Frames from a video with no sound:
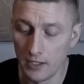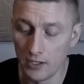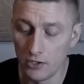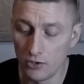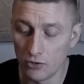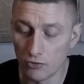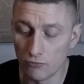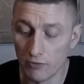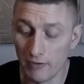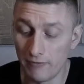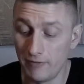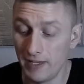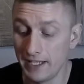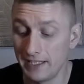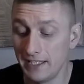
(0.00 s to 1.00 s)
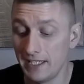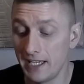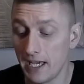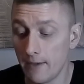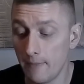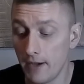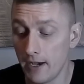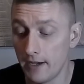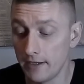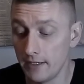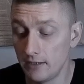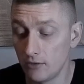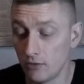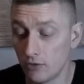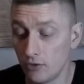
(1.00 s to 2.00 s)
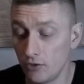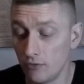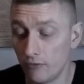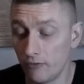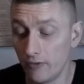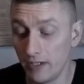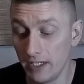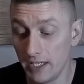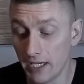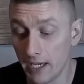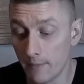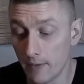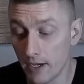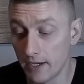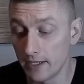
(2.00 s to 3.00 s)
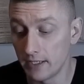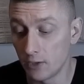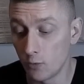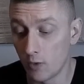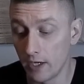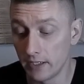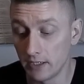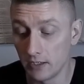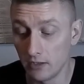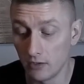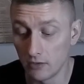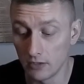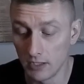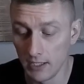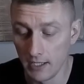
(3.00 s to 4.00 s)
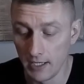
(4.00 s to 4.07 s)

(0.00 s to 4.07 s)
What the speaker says: you're reflecting about it, or you're thinking about it quite a lot,